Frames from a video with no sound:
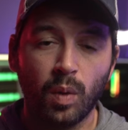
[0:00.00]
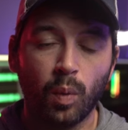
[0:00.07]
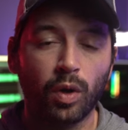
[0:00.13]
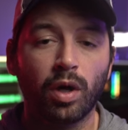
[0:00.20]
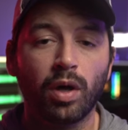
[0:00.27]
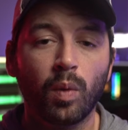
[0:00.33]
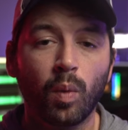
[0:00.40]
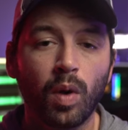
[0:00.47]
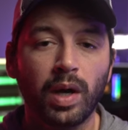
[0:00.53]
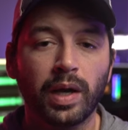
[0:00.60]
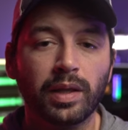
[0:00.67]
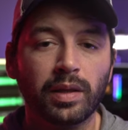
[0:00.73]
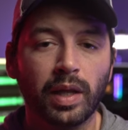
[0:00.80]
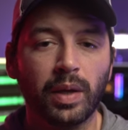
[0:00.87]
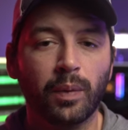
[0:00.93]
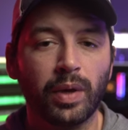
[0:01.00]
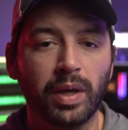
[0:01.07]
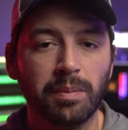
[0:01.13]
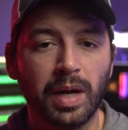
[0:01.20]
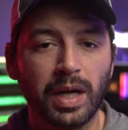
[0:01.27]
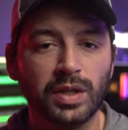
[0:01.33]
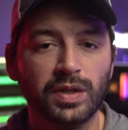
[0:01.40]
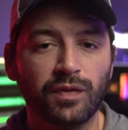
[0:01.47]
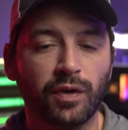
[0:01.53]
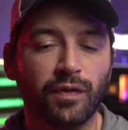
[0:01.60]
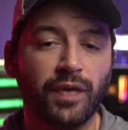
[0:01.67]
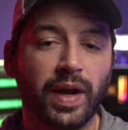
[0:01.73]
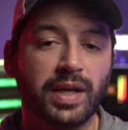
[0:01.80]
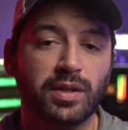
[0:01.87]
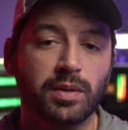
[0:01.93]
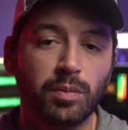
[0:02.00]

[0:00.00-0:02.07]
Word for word: We all want a lightweight mouse for faster